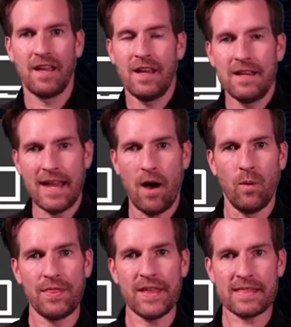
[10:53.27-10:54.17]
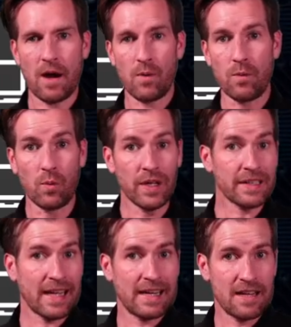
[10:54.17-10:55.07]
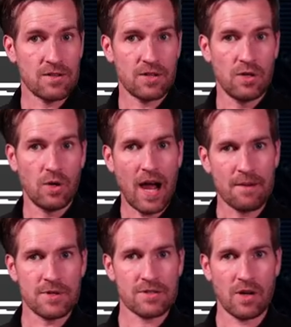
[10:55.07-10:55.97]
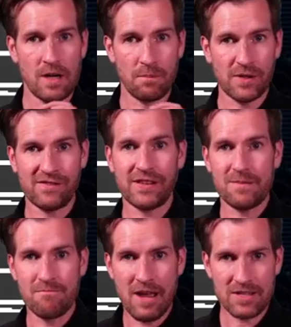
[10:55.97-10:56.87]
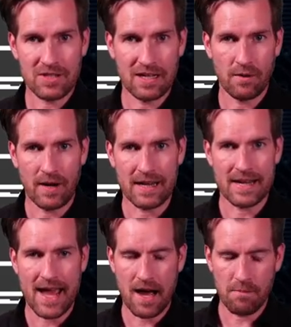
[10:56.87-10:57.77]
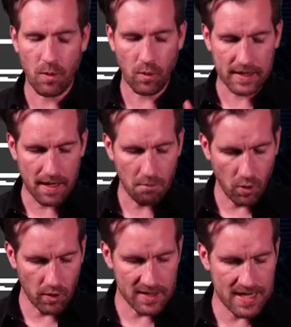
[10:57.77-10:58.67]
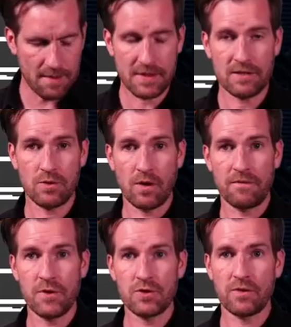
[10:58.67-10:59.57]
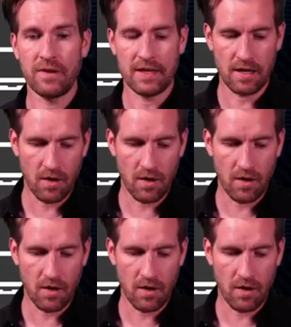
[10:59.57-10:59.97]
Now, one thing that we will get into, I'm just going to briefly mention it right now, but we'll get more in depth into a future video,